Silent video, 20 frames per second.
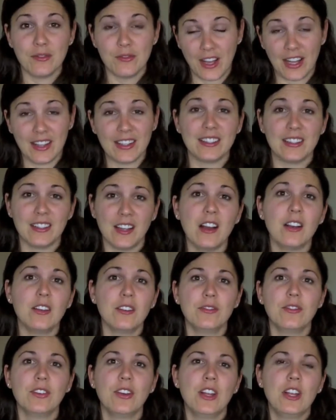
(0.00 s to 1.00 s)
fell in
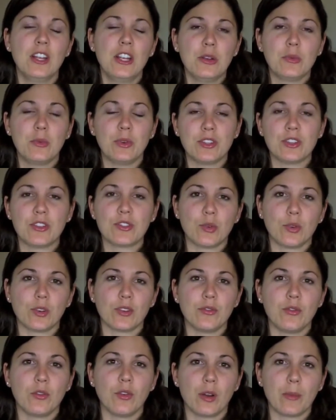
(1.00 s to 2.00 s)
love with the
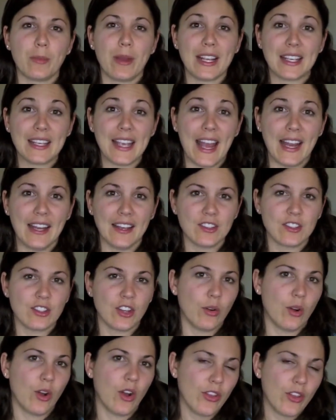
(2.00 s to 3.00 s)
short form again.
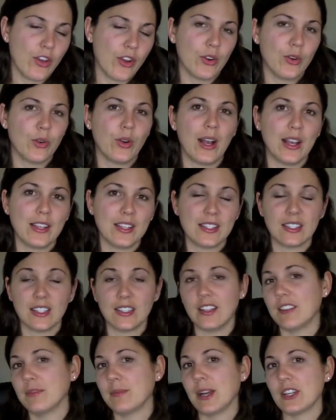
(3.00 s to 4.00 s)
So although I
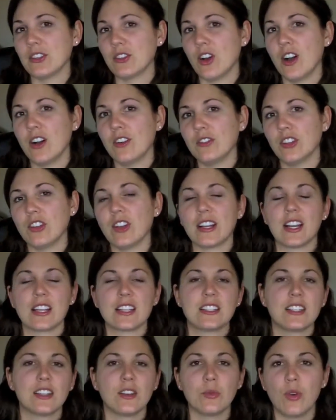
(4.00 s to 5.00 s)
still love my novel and I
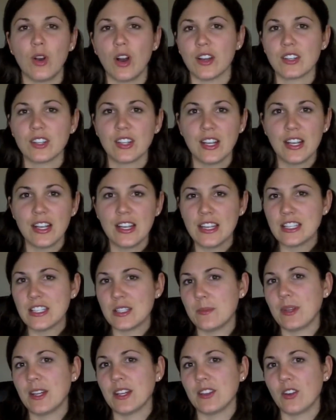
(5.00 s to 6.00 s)
still want
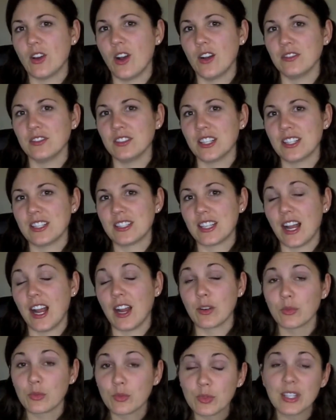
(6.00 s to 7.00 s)
to be a novelist,
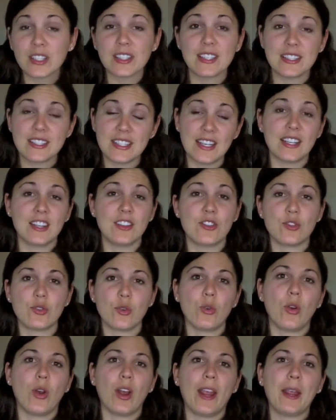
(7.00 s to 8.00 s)
I really did
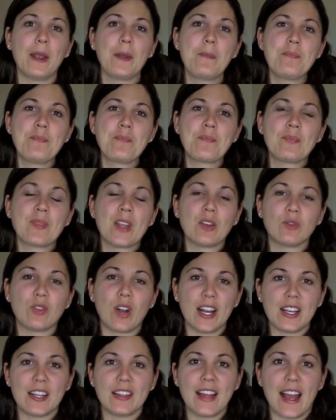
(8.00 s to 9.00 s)
enjoy
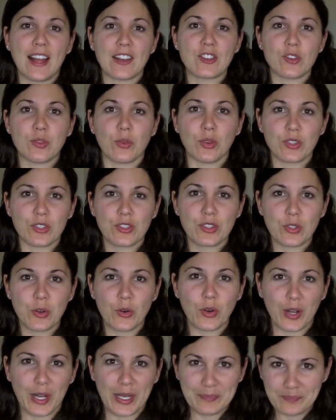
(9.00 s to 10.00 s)
writing that short
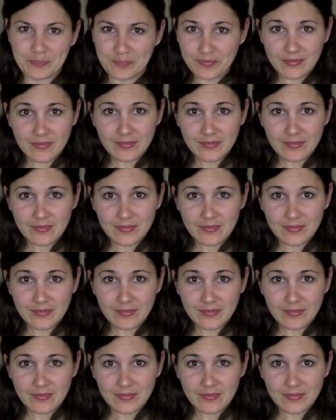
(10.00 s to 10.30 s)
story.